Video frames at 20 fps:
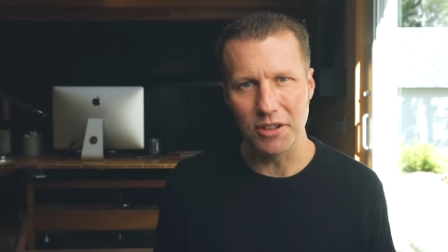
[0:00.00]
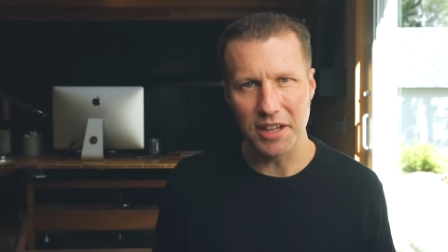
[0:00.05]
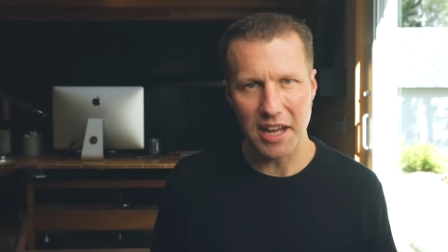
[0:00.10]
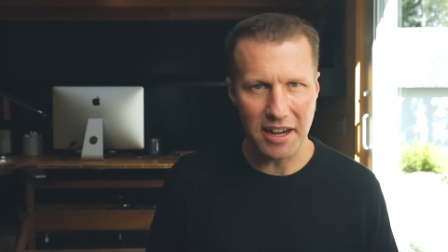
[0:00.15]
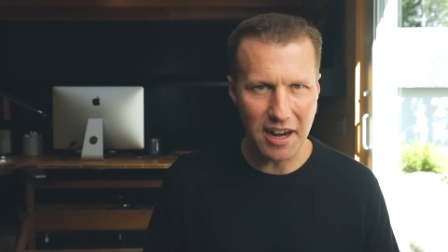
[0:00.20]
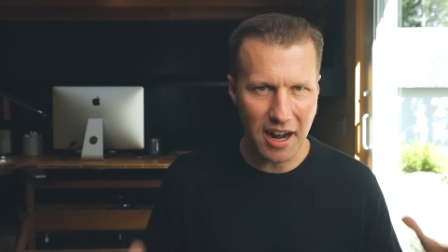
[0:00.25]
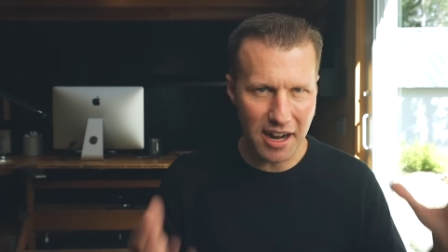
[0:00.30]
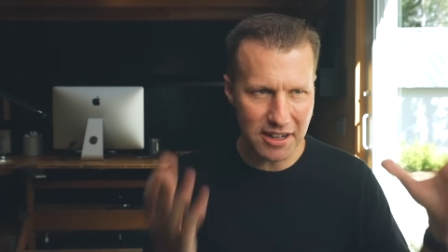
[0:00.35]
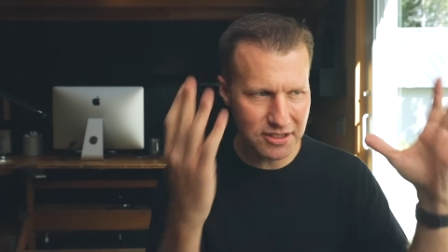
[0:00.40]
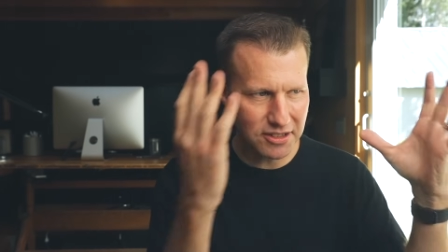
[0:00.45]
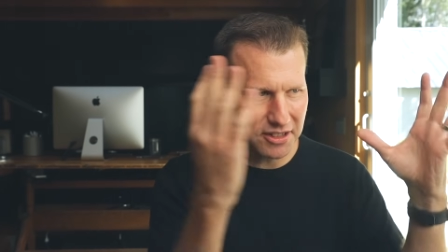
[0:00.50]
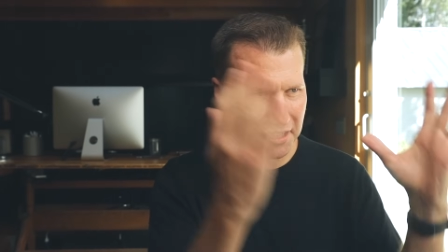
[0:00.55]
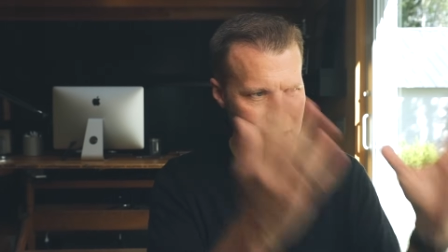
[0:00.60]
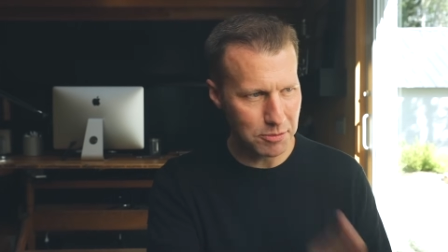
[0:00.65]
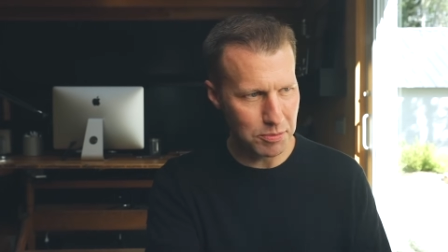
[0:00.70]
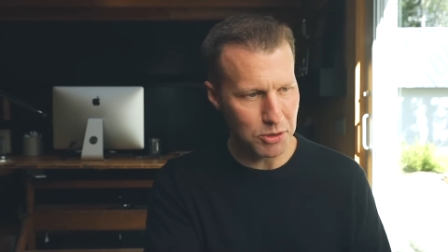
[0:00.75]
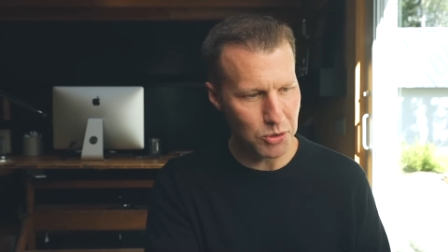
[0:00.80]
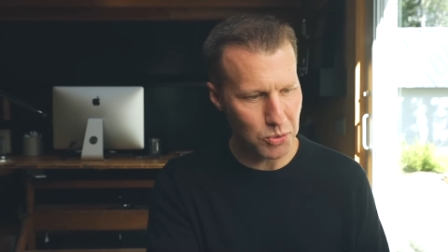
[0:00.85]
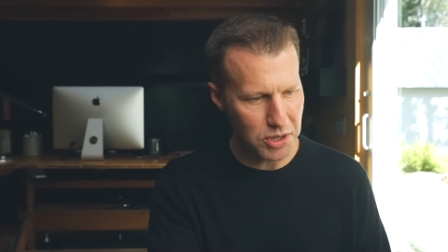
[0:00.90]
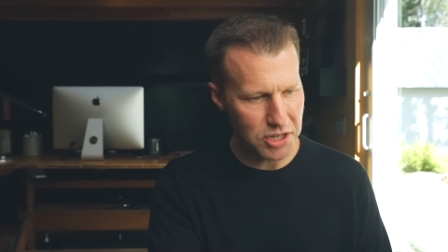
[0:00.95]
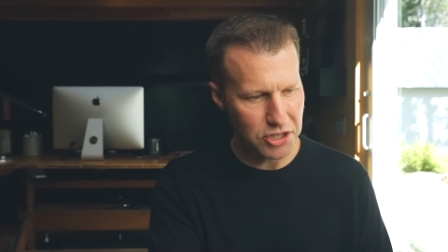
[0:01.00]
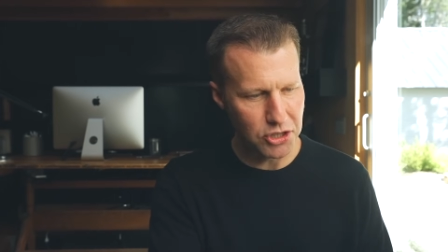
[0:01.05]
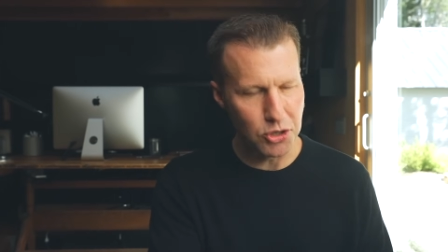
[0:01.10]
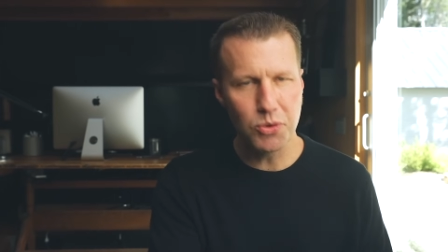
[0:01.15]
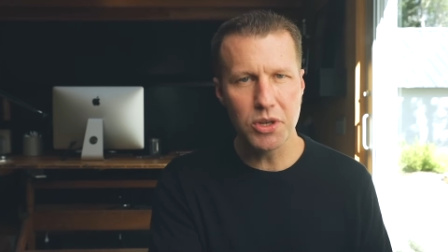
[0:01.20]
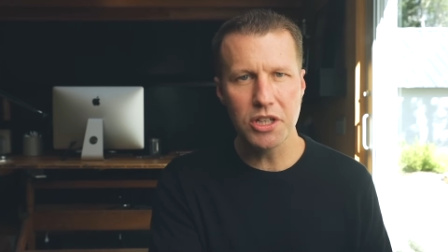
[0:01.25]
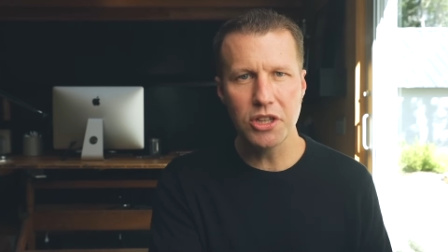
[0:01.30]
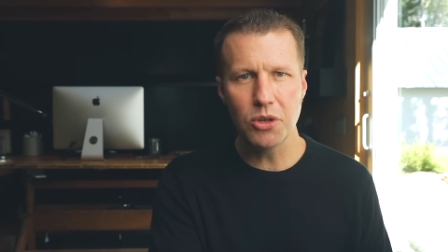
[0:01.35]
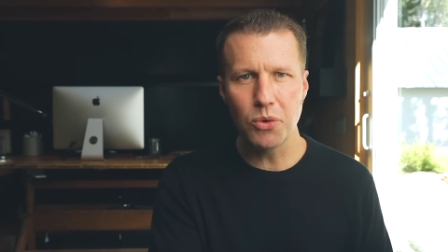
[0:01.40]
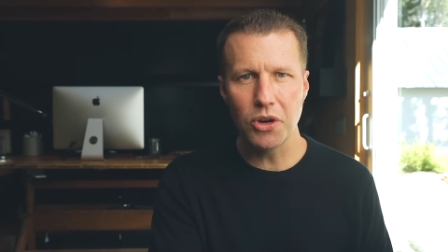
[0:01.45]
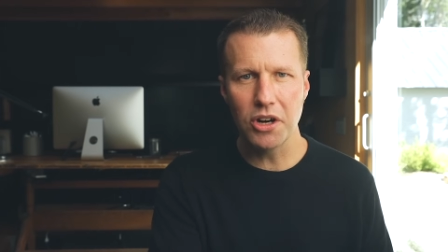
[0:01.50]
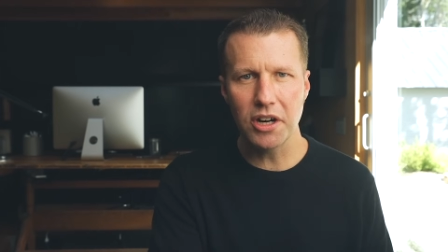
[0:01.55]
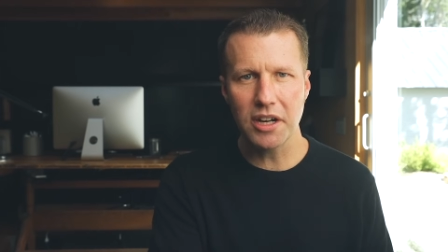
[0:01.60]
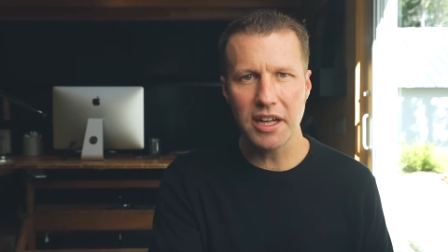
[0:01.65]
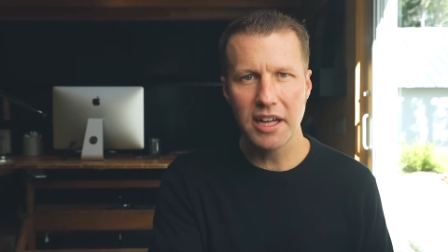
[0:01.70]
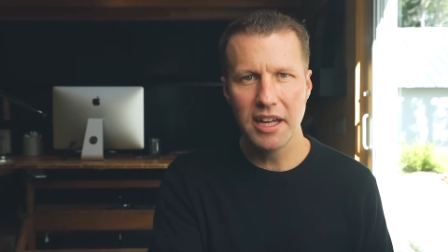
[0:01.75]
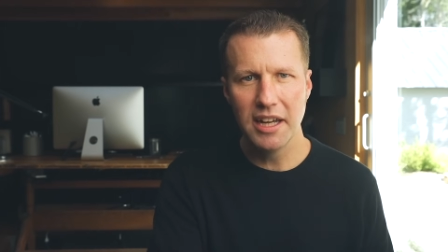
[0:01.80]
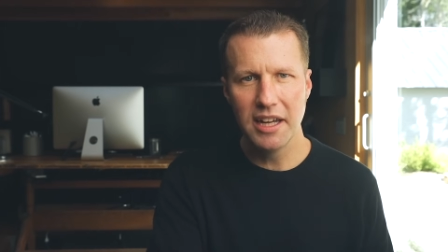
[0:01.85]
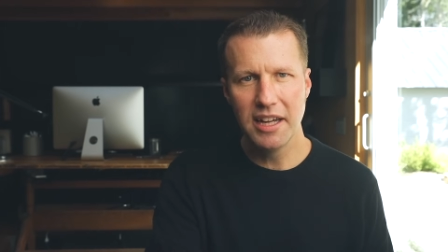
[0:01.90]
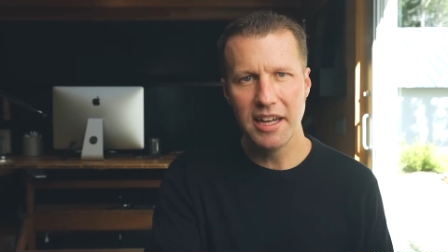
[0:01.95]
that oscillates between doing the work
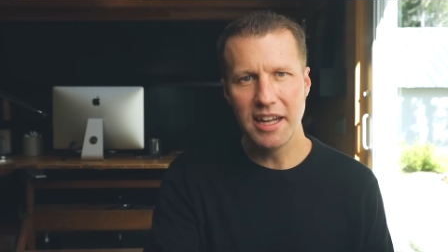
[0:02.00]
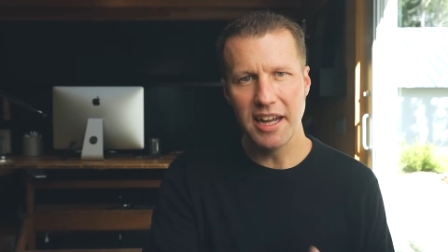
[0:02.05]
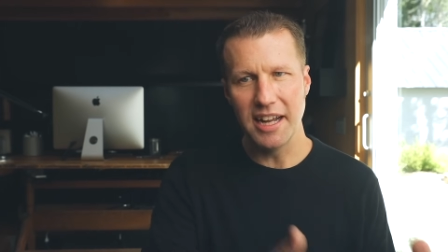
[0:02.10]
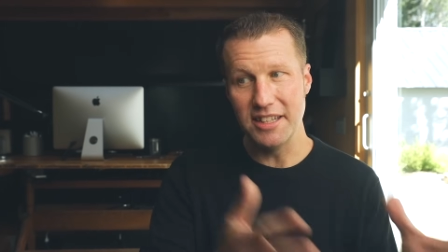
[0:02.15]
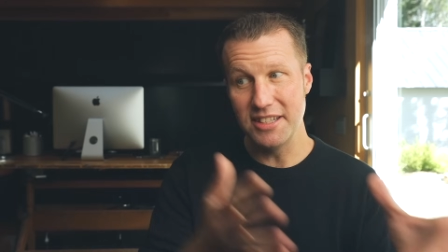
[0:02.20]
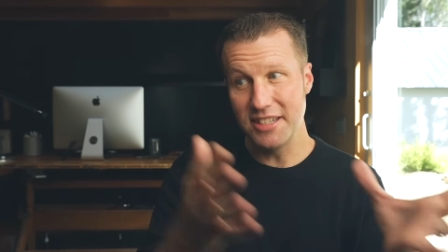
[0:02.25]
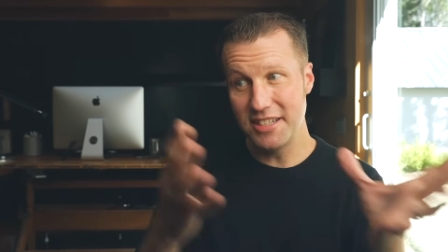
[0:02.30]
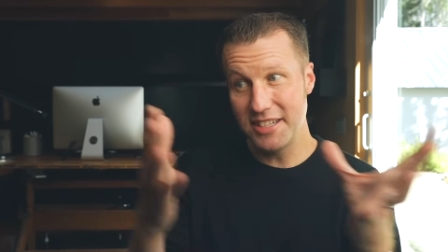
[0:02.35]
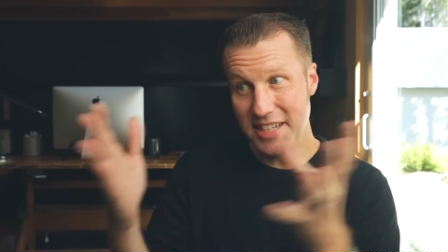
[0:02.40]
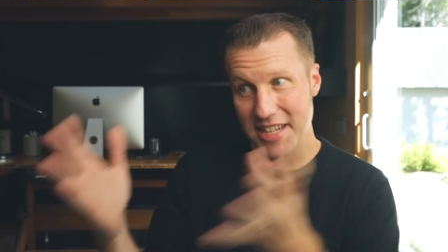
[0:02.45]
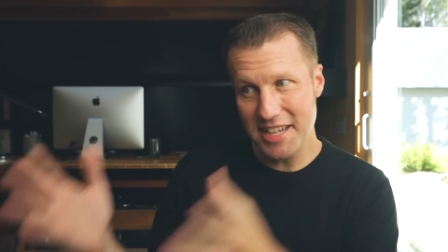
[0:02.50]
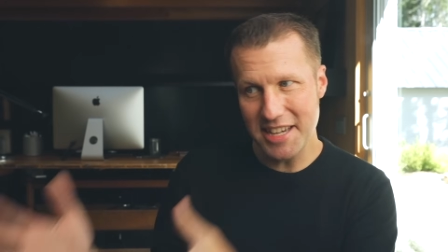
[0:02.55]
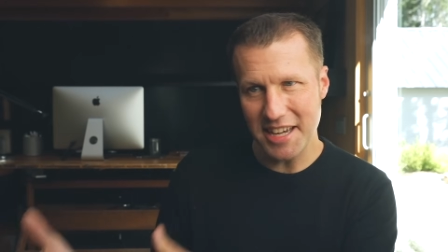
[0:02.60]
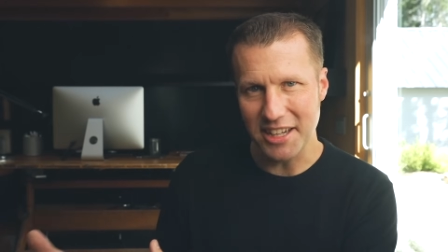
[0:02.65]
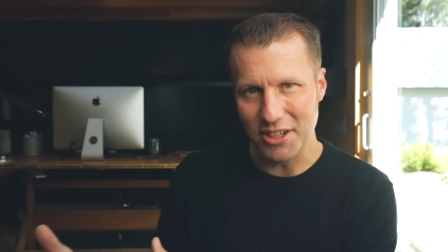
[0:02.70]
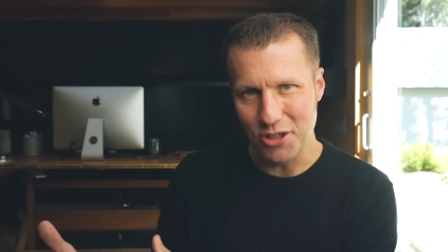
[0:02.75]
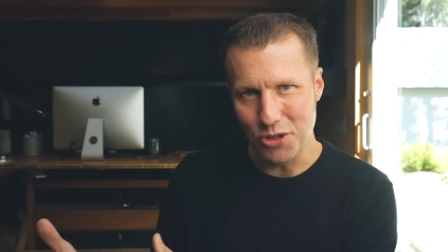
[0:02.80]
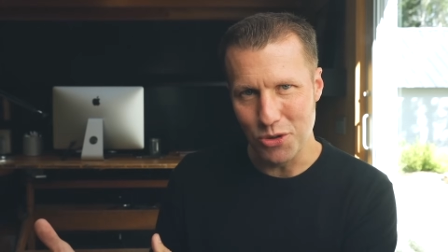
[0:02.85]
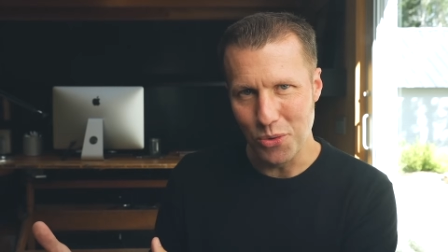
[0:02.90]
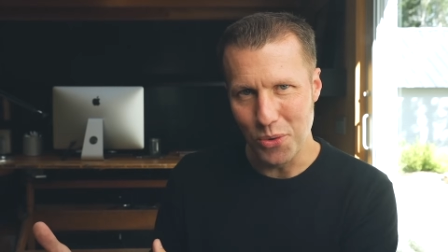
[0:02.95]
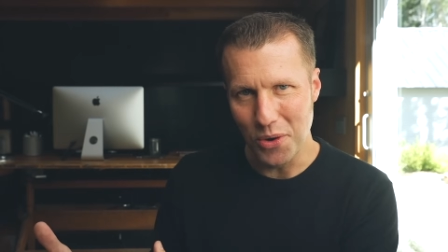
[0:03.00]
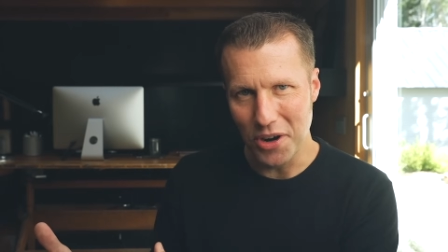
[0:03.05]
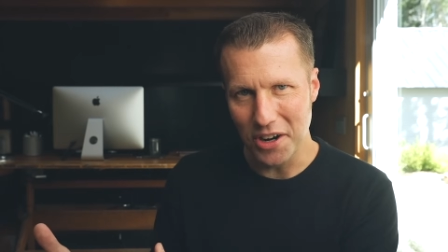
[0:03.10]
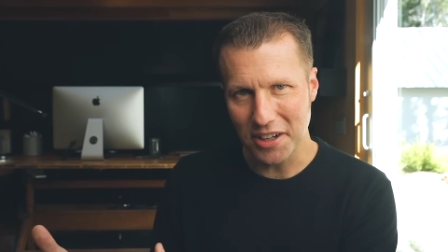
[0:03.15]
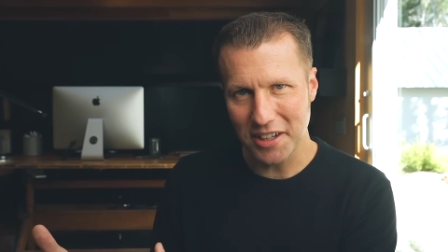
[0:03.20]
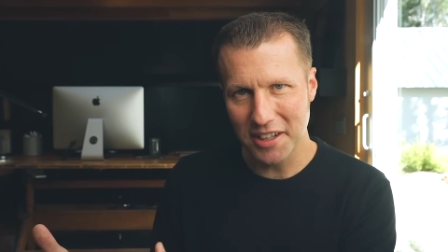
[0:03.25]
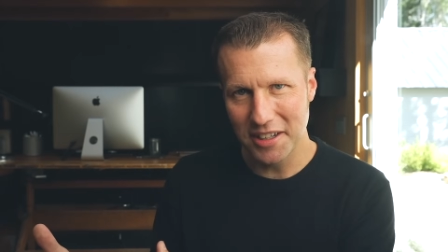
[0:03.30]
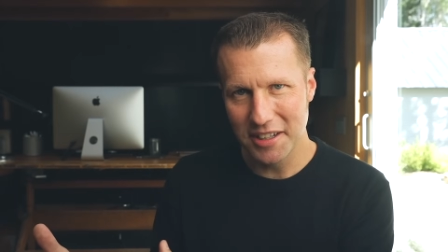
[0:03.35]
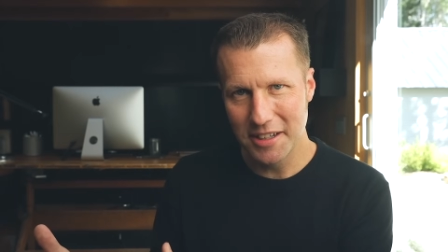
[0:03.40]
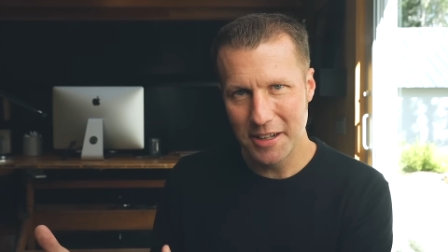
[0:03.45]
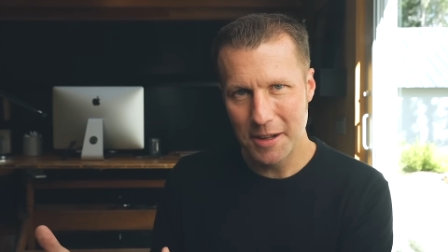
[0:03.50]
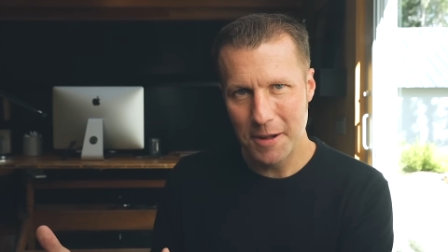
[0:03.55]
and seeking new work.